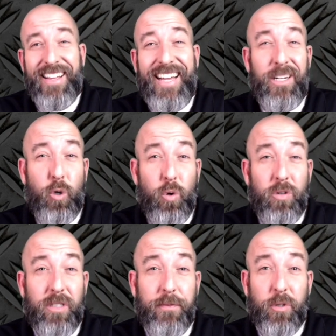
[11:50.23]
And of course,
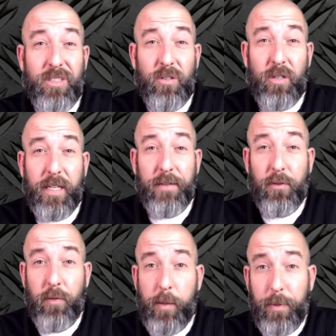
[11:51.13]
if you're still looking for
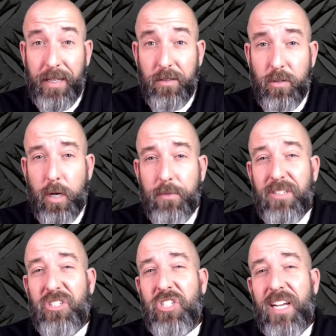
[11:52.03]
VPN
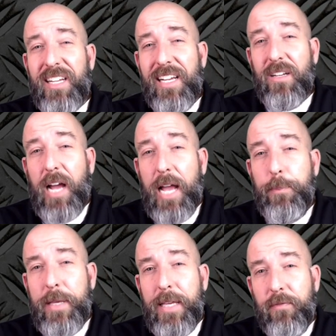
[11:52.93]
service, check out
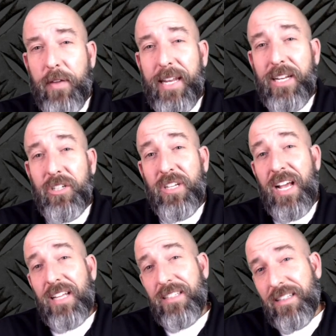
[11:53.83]
IP Vanish.
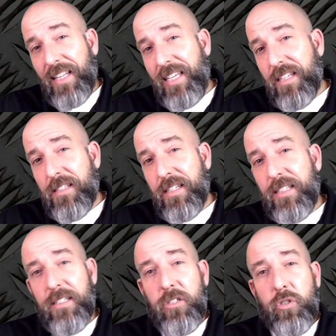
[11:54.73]
The link is in
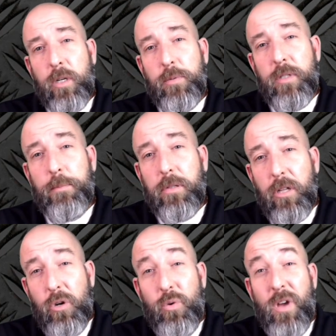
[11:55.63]
the description
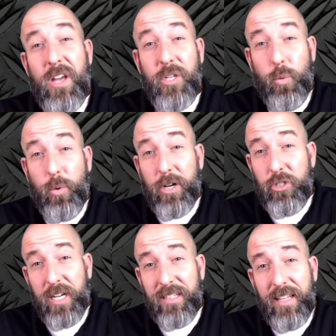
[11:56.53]
below. You'll want to
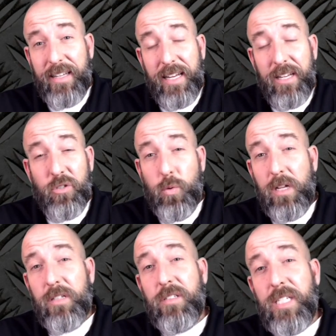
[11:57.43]
check that out as well
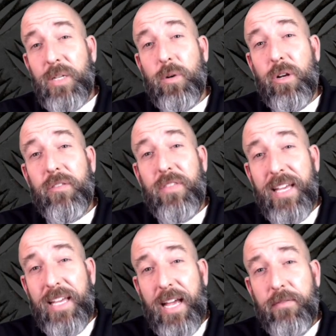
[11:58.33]
and see what all they
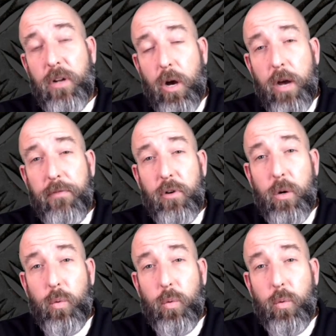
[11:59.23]
have to offer and